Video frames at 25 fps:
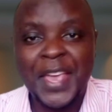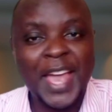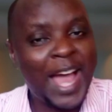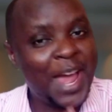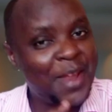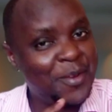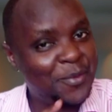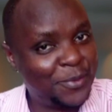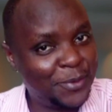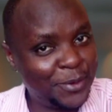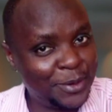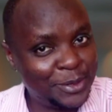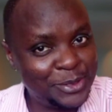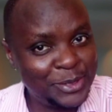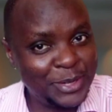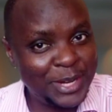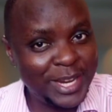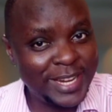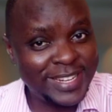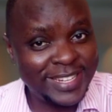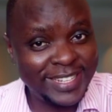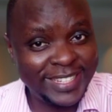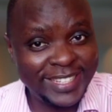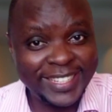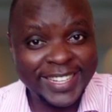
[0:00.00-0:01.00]

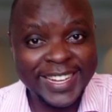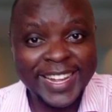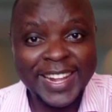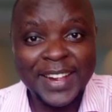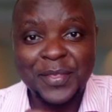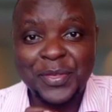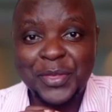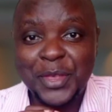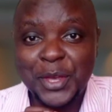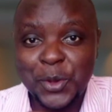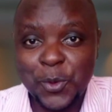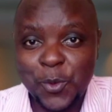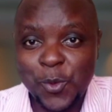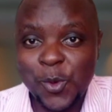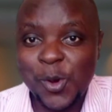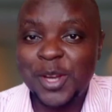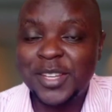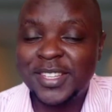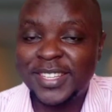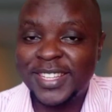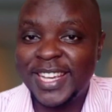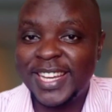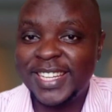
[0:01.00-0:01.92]
unfortunately, they won't